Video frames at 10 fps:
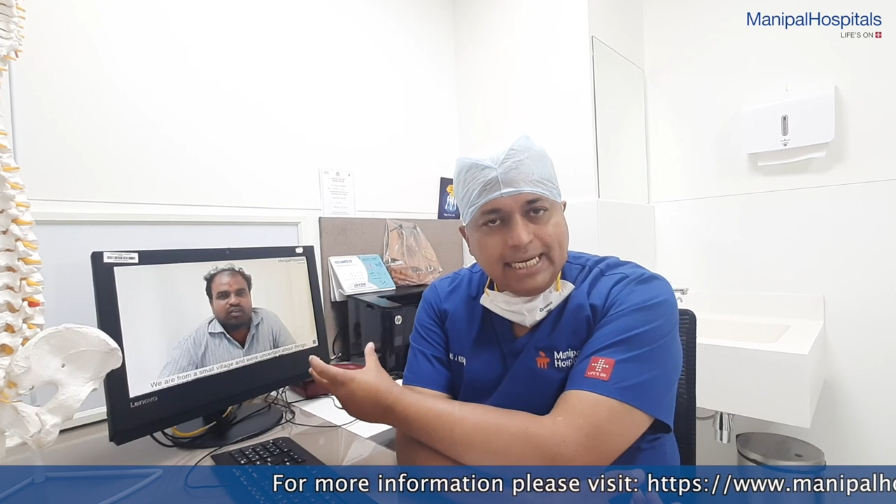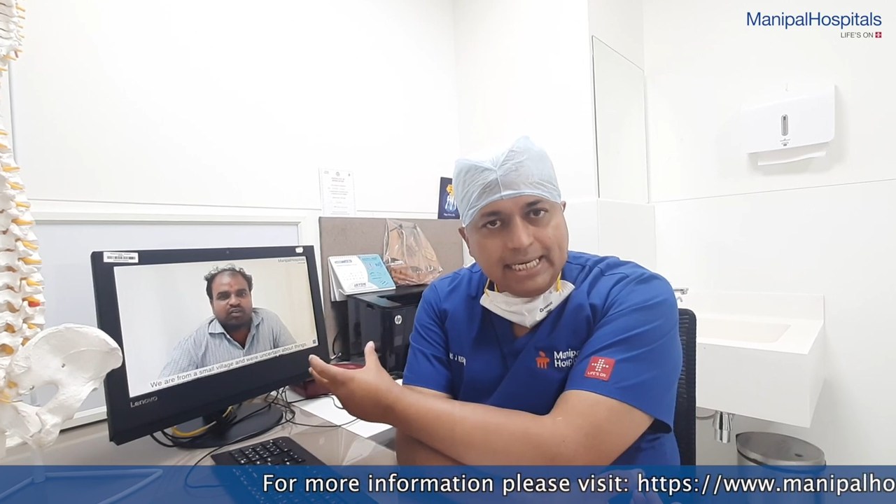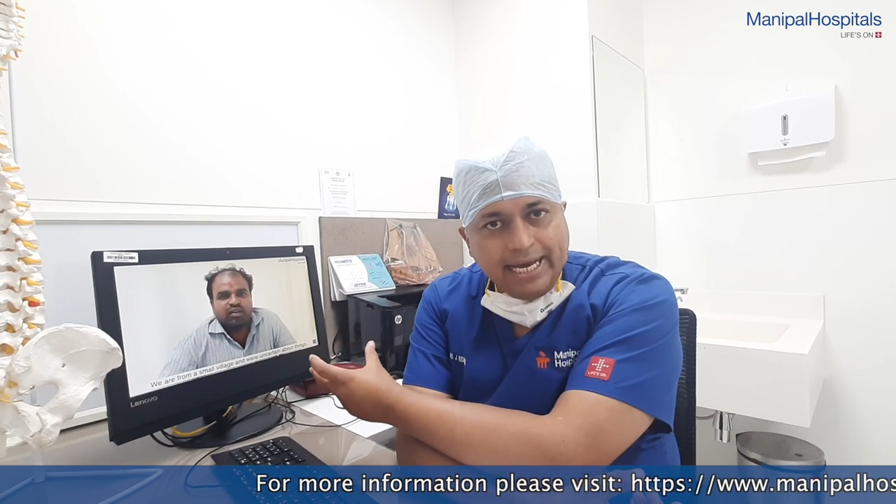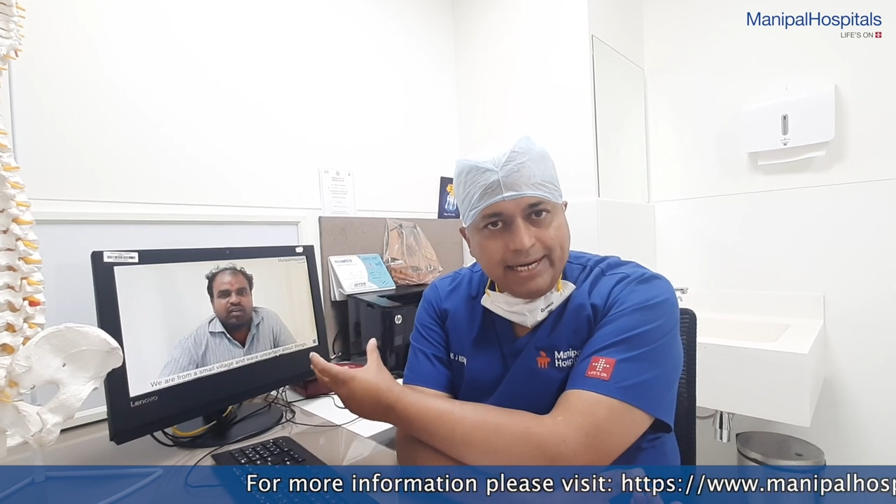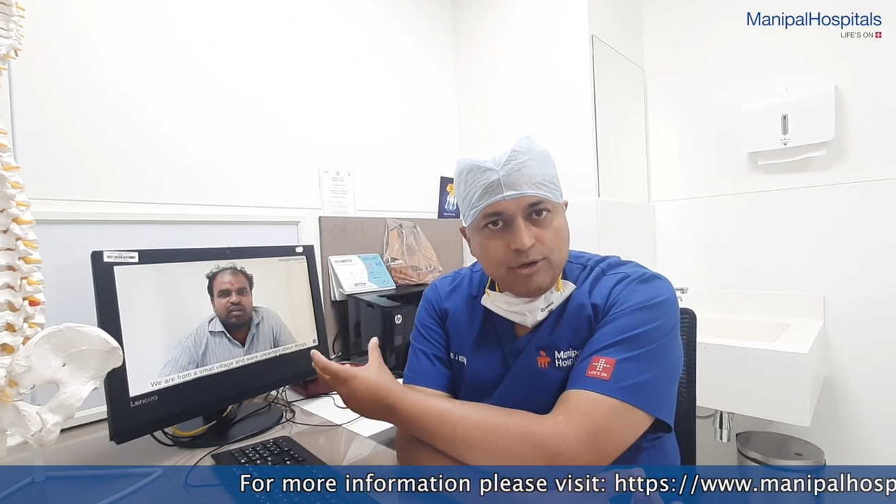a
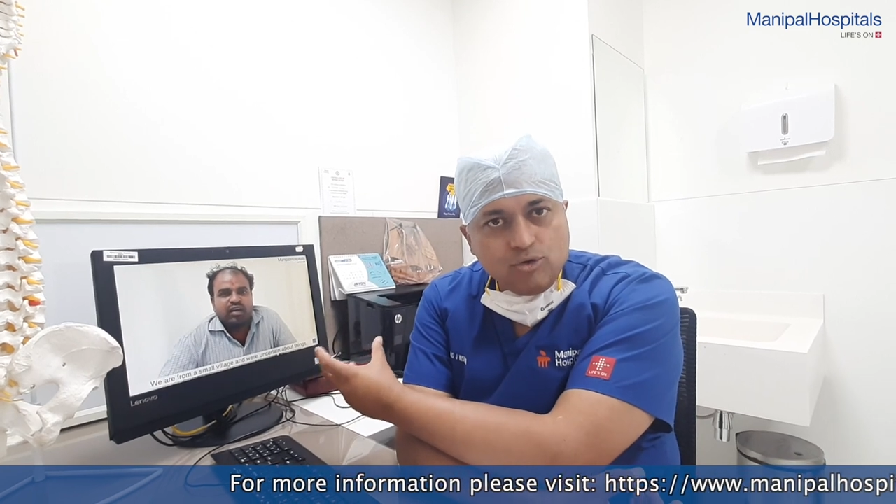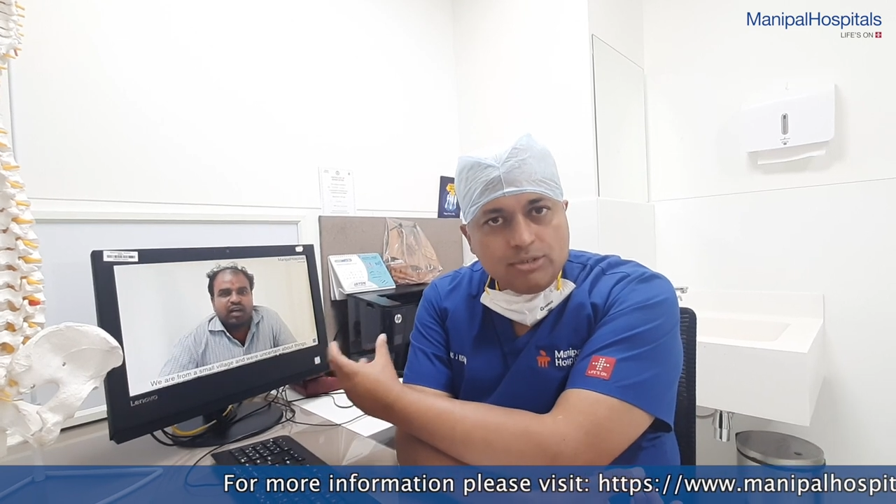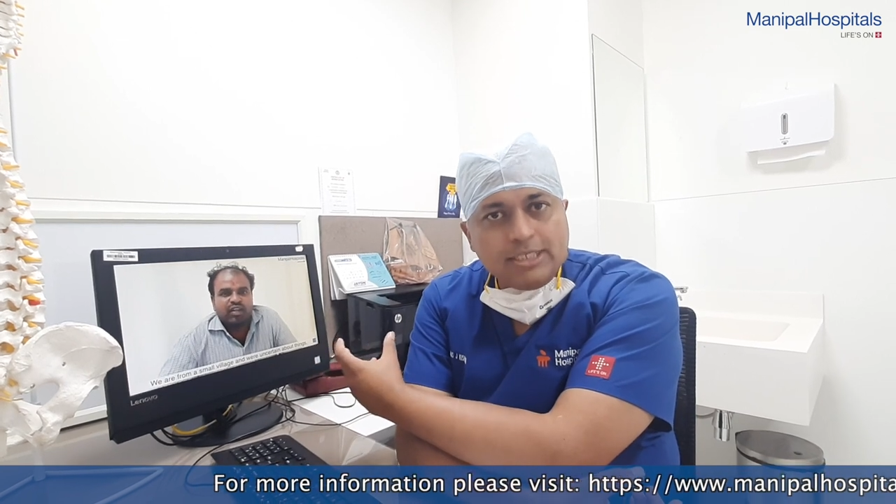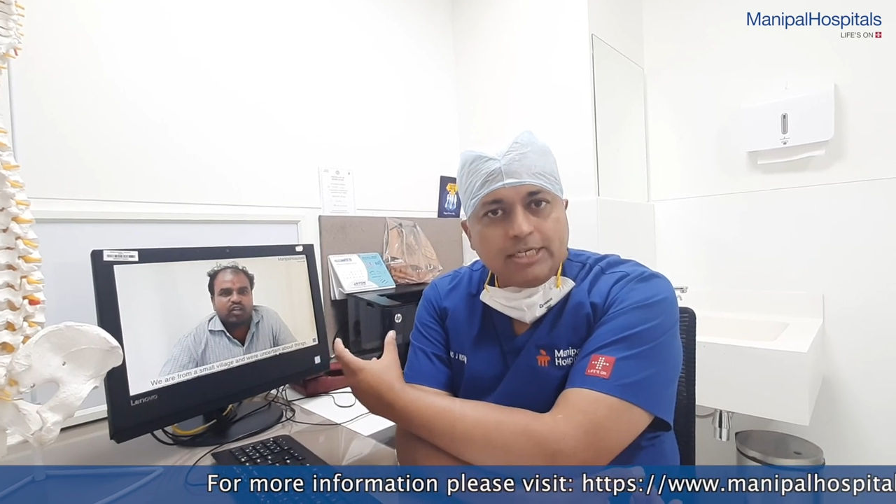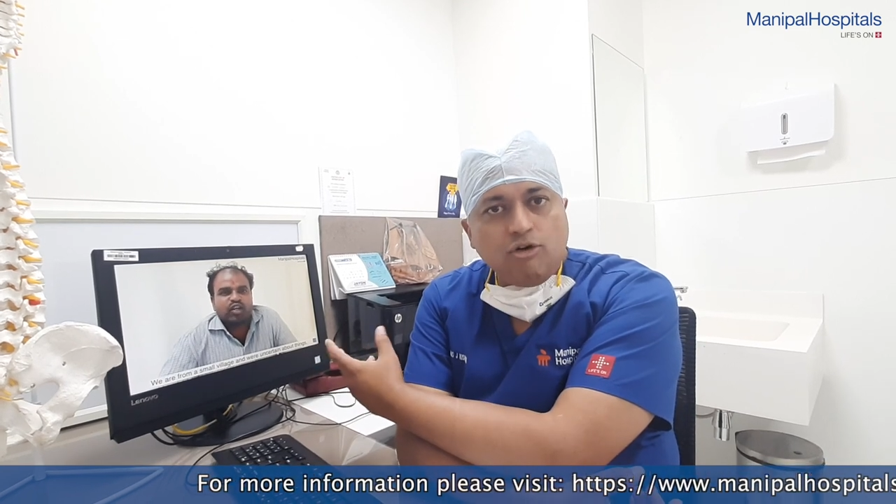
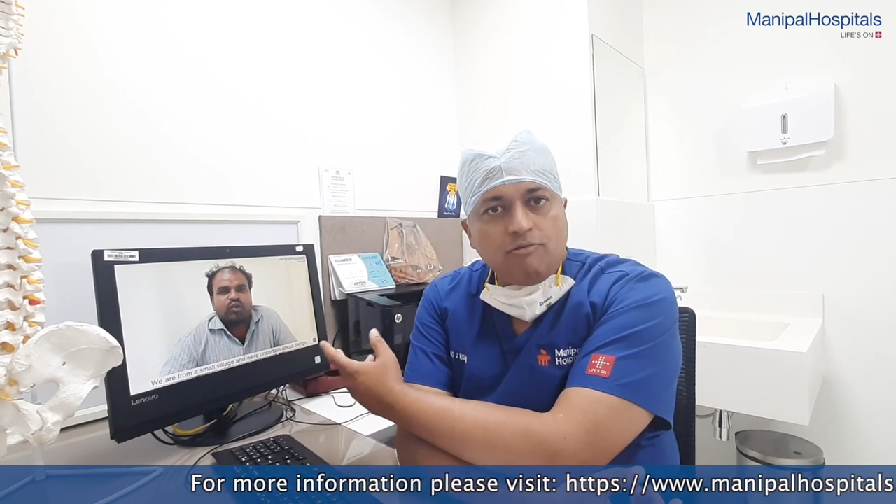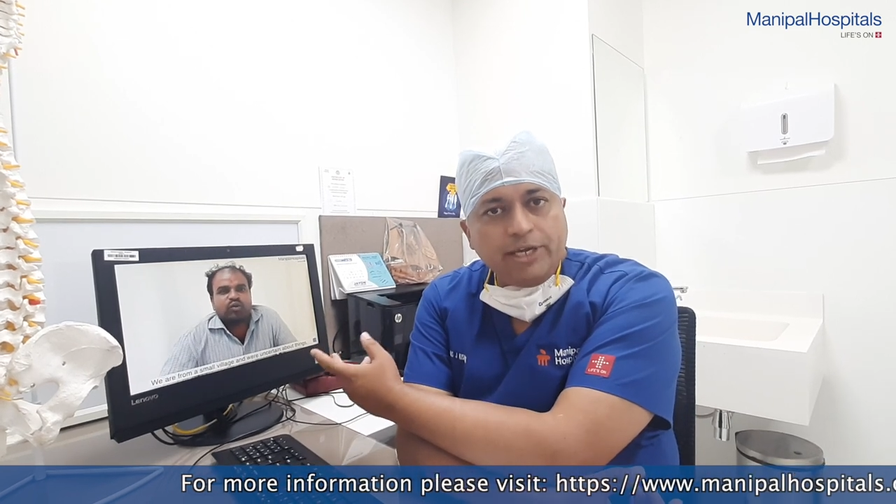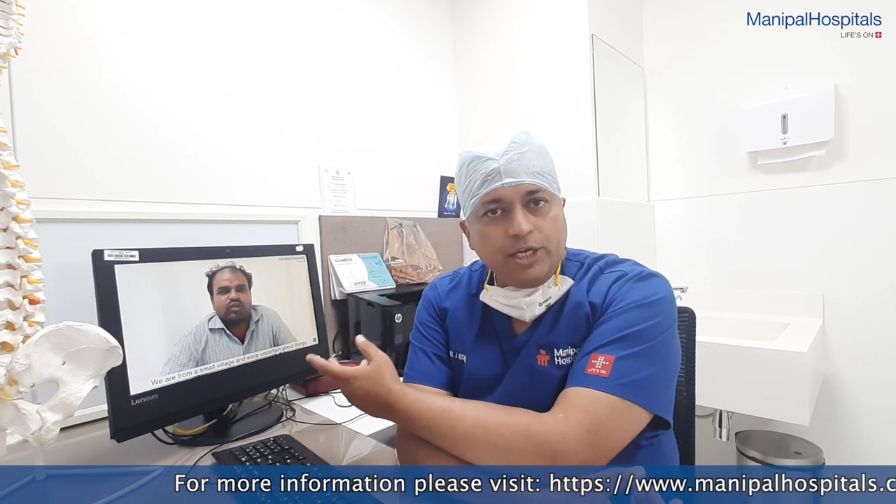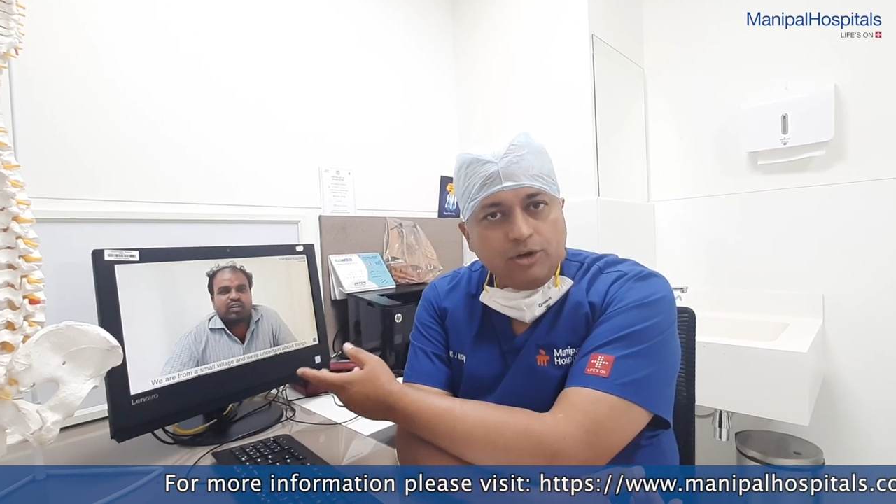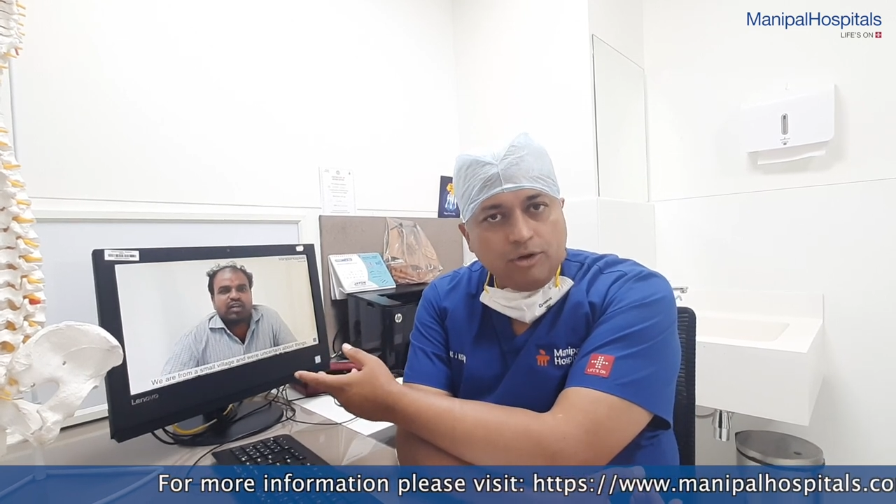diagnosis and
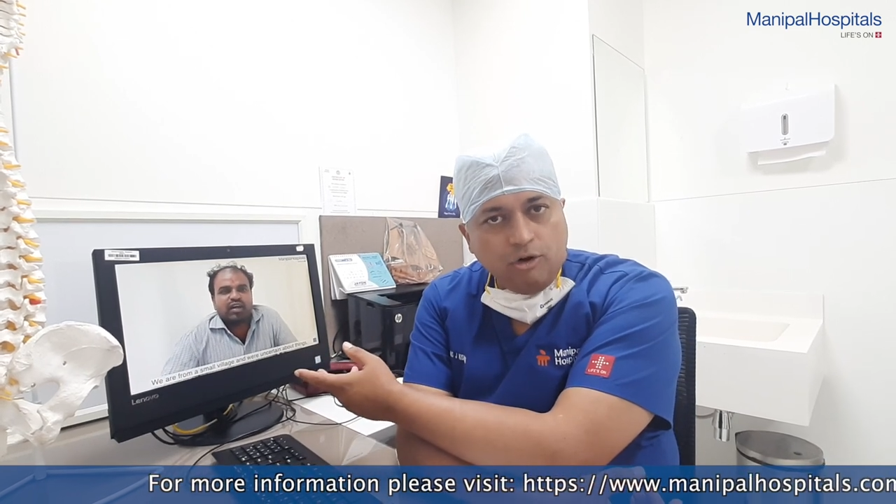offering